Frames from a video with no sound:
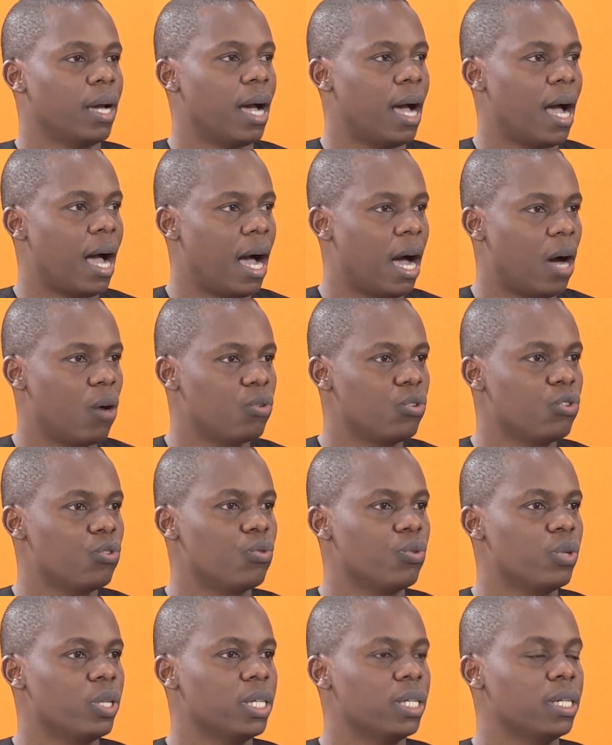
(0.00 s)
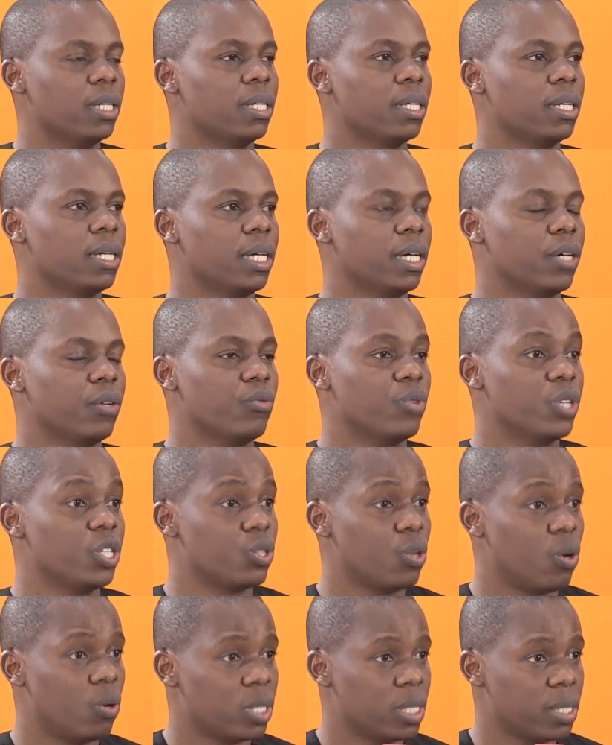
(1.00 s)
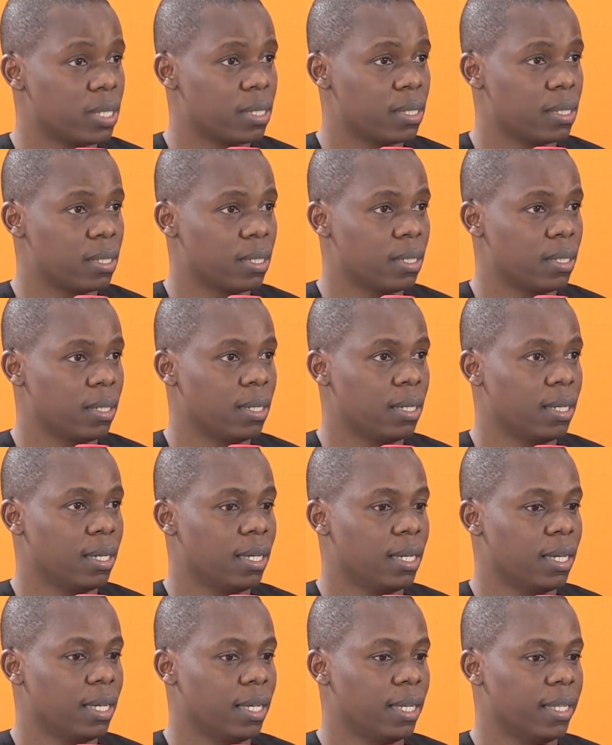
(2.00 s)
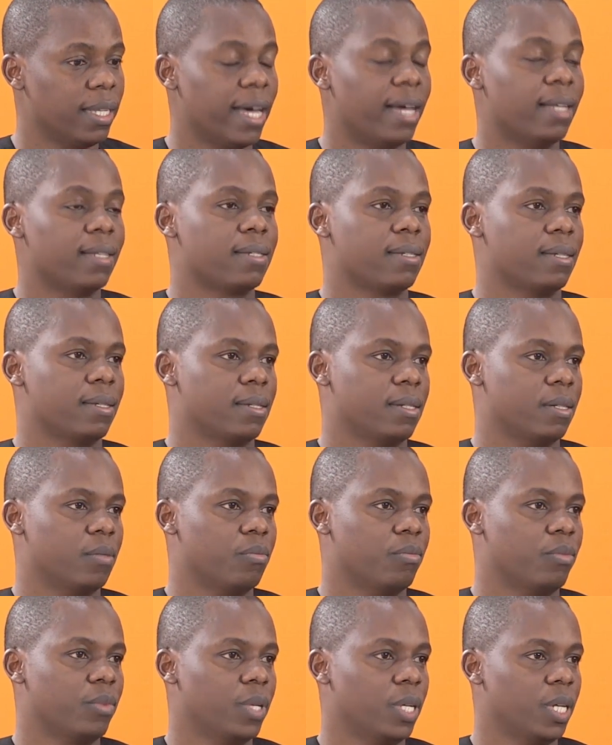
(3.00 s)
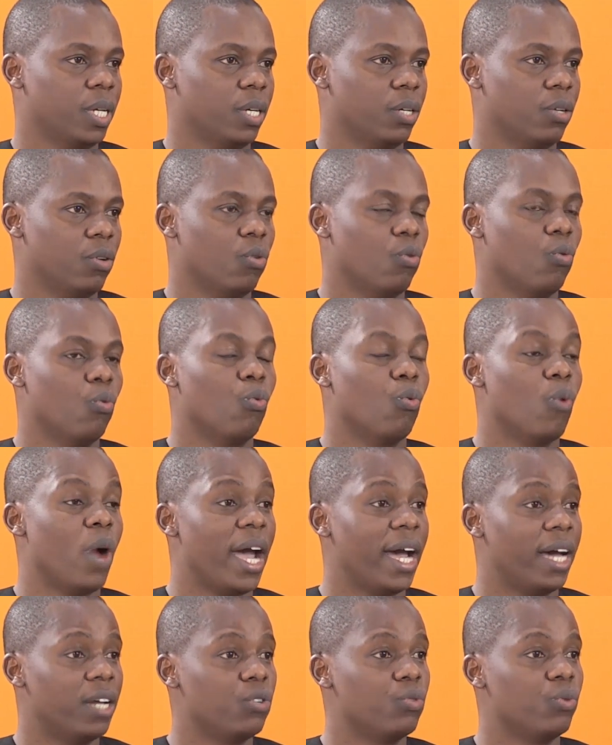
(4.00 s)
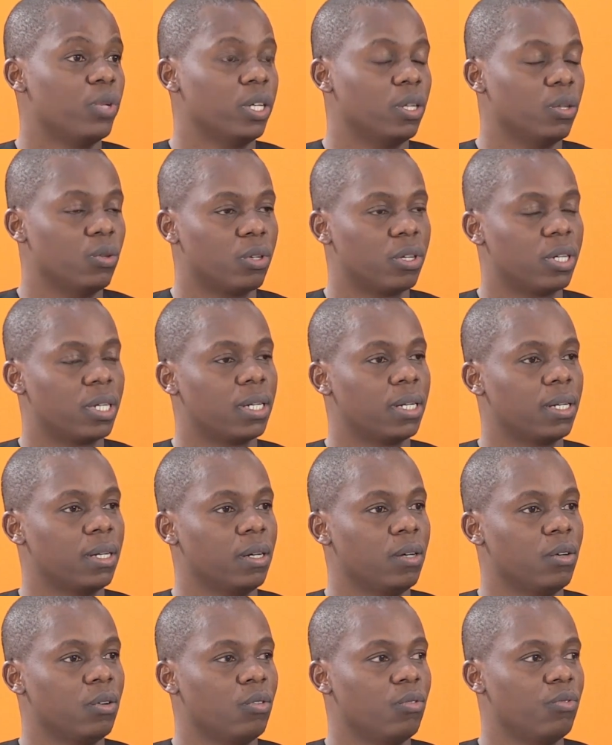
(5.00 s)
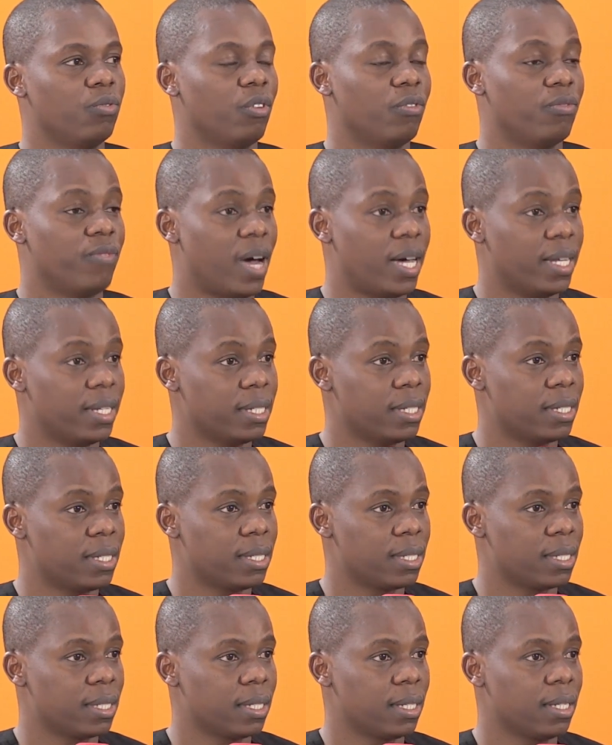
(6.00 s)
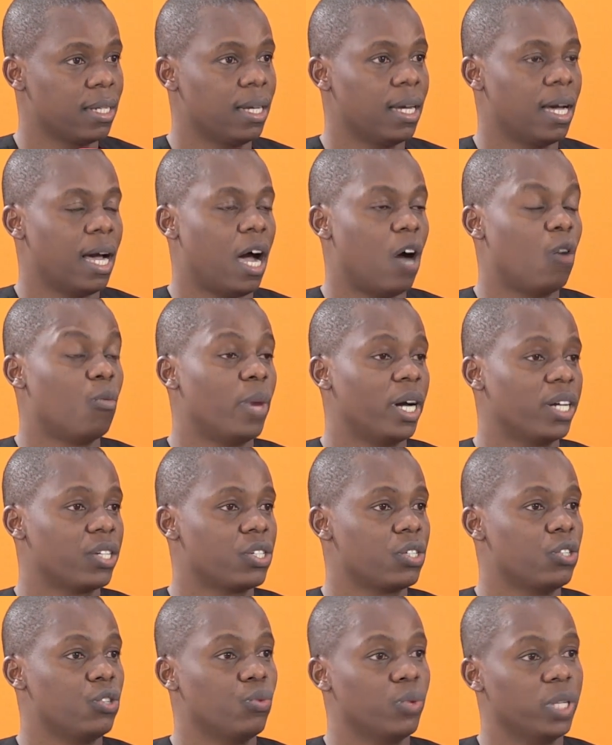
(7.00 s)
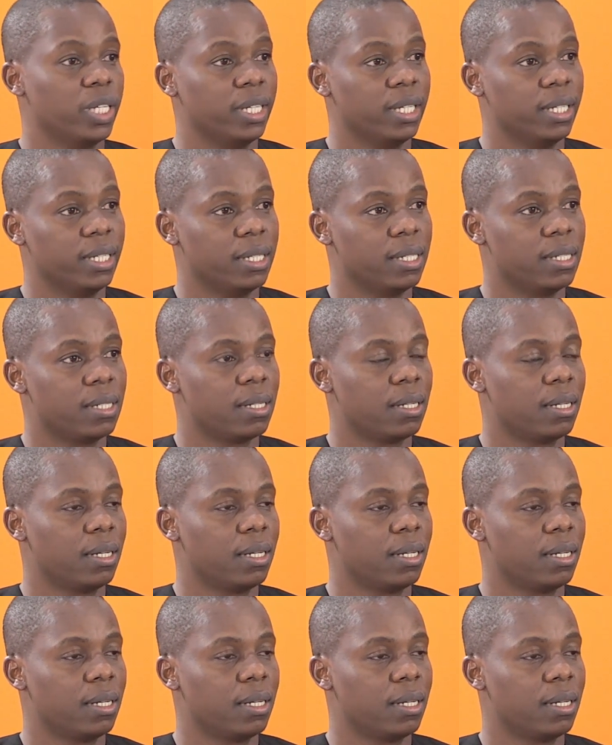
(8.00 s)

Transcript: how do we resource the health system? Where do we look for funds? How much do we need?